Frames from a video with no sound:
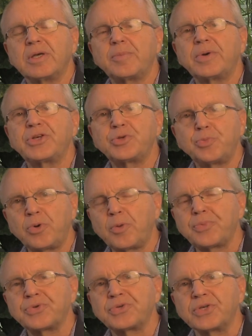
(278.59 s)
but his
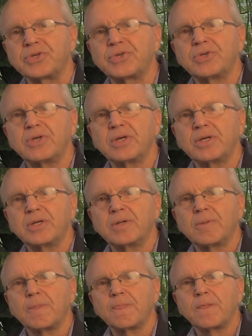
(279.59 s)
purposes
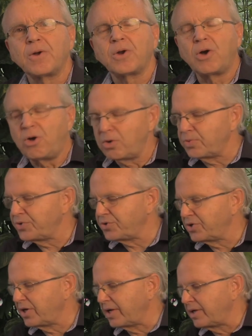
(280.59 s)
are always
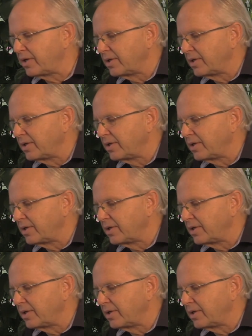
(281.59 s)
good.